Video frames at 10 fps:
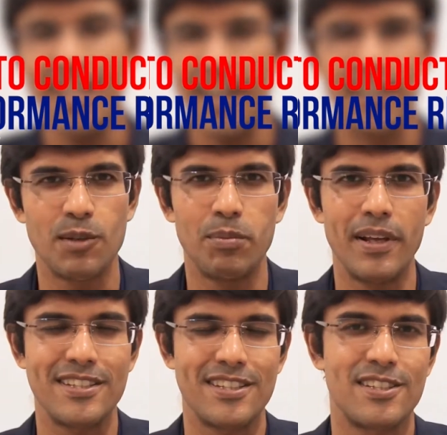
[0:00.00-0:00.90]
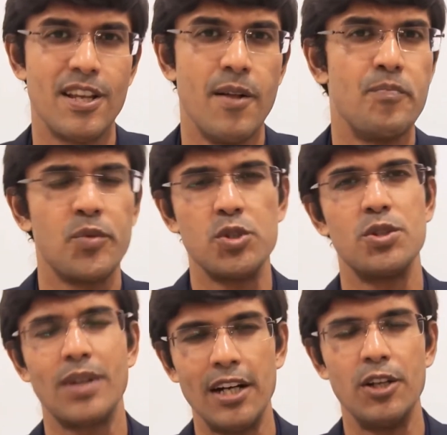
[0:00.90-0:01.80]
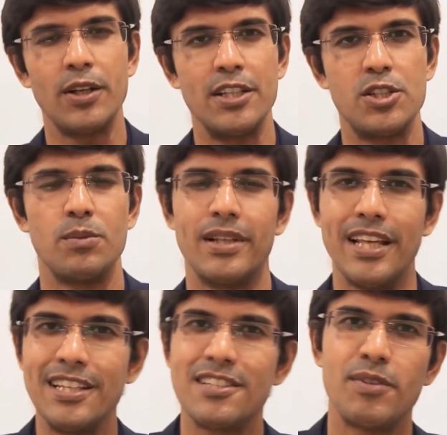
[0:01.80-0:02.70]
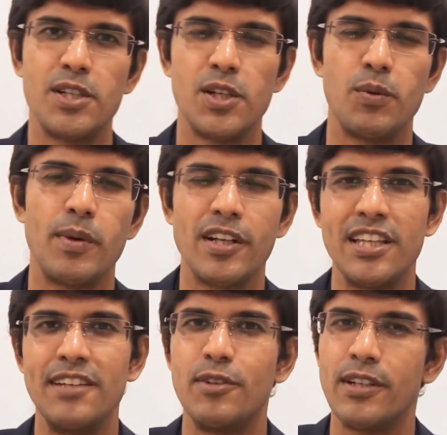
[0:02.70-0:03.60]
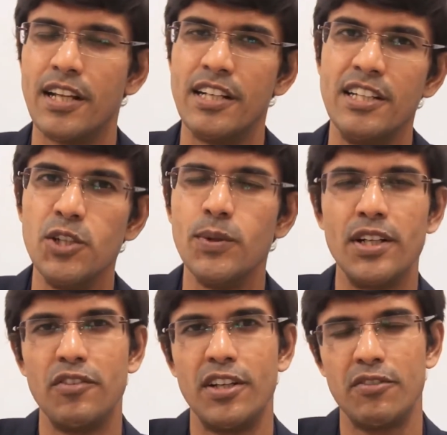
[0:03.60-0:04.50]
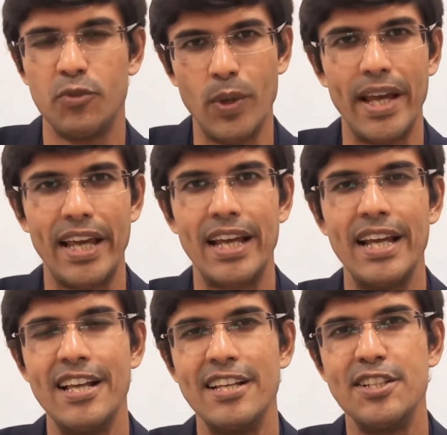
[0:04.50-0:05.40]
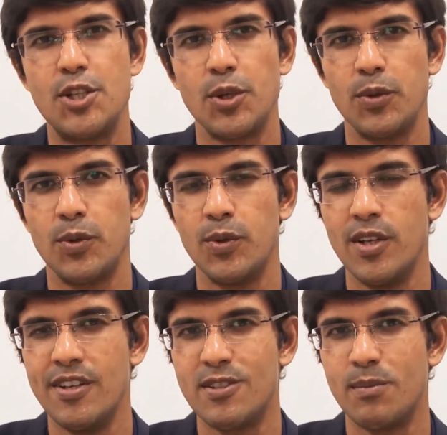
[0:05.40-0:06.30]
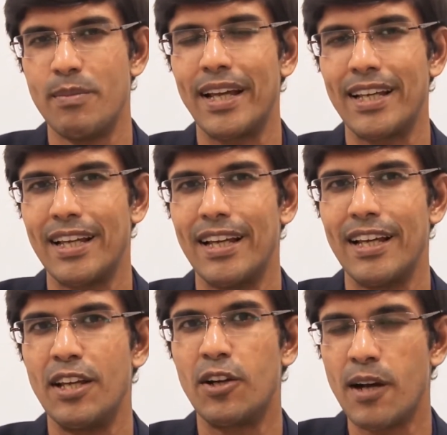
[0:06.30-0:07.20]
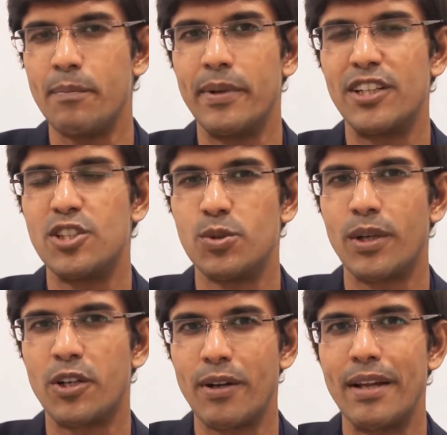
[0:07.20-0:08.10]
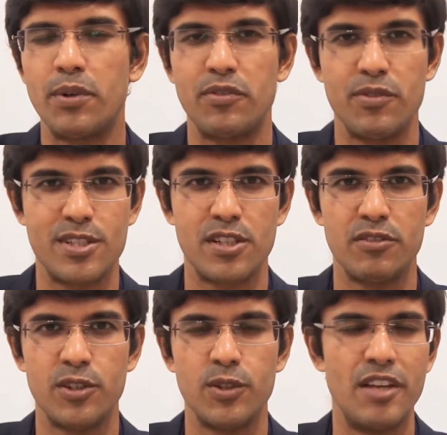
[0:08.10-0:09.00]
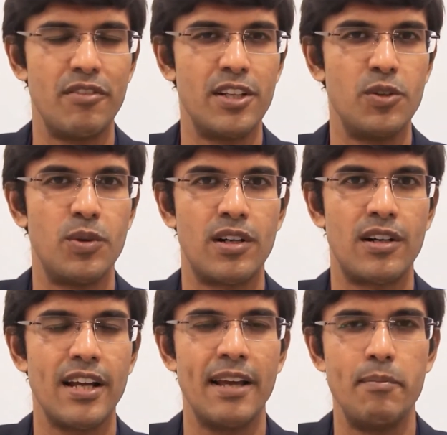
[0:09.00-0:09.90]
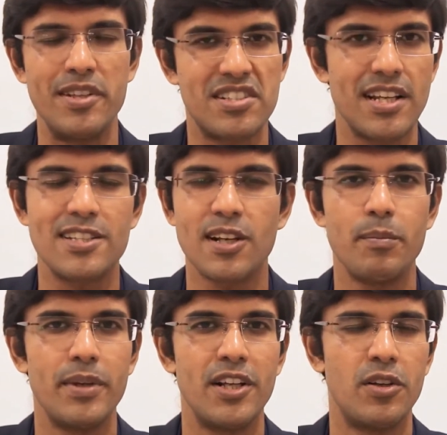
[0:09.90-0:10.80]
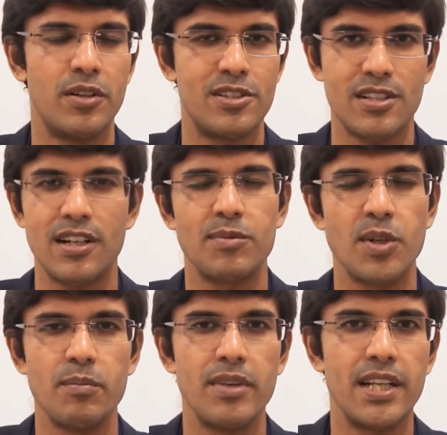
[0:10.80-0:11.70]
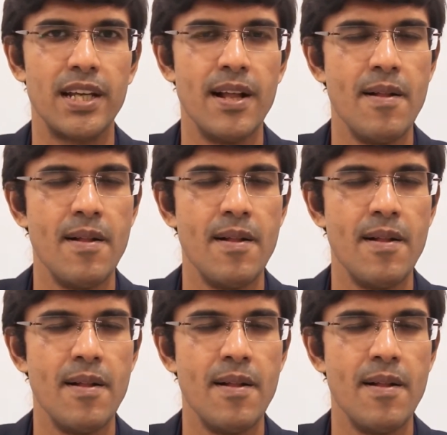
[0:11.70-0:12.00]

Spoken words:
and other places which you can look into. But in this video, we're going to give you a new innovative way to make your company to do a great performance review. Even you are a mid-sized company or in a startup company,